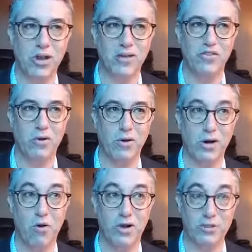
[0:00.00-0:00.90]
is it gonna
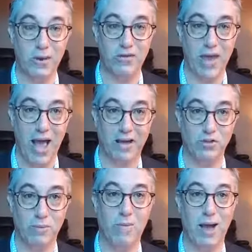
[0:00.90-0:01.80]
cost me to
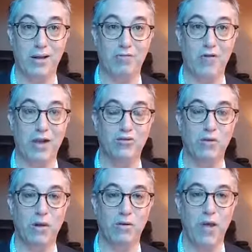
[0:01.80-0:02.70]
actually manufacture
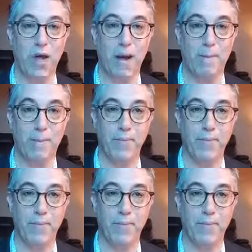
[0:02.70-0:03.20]
the, uh,